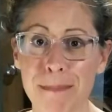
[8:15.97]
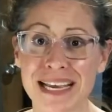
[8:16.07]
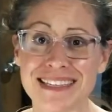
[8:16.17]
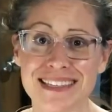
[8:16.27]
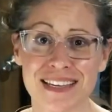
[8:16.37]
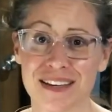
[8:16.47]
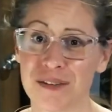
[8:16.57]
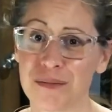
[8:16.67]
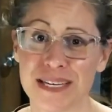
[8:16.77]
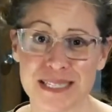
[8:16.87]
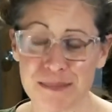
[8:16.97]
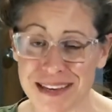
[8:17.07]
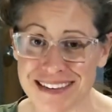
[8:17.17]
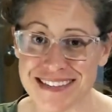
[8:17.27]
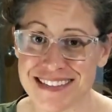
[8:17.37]
amazing
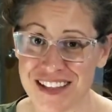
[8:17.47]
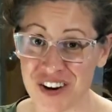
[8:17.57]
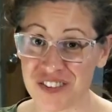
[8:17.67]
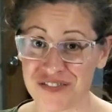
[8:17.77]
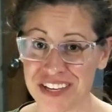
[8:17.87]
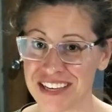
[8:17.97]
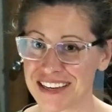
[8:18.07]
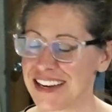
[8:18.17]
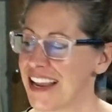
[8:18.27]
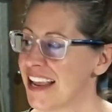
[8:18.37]
recipes that are vegan,